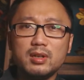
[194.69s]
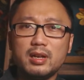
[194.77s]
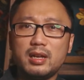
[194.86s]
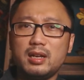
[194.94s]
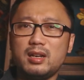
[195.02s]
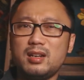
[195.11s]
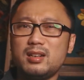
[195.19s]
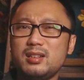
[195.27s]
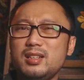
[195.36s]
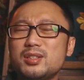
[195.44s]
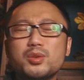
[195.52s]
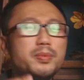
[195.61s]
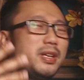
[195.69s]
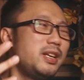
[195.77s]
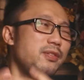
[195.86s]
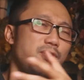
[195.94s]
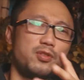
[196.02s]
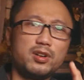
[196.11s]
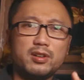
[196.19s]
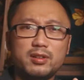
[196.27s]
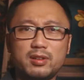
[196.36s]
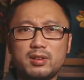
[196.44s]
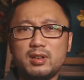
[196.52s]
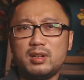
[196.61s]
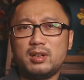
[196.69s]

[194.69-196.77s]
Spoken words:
It could be different